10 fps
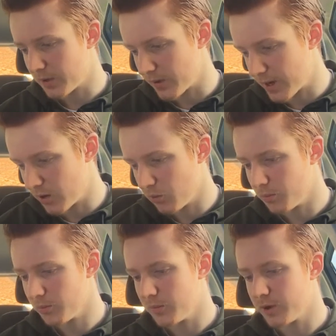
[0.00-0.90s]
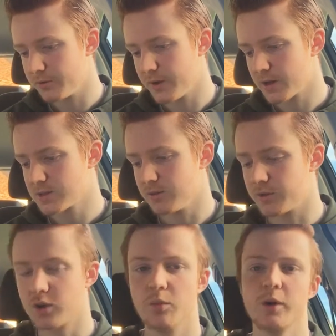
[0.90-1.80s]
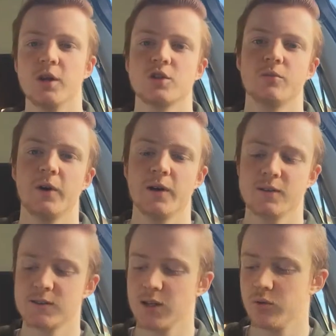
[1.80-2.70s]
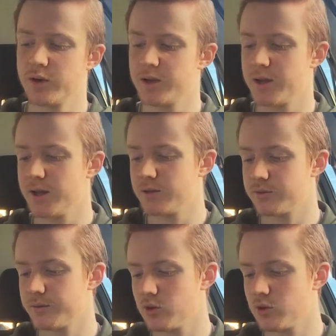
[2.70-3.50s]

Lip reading: how effective the combination of my ancillaries and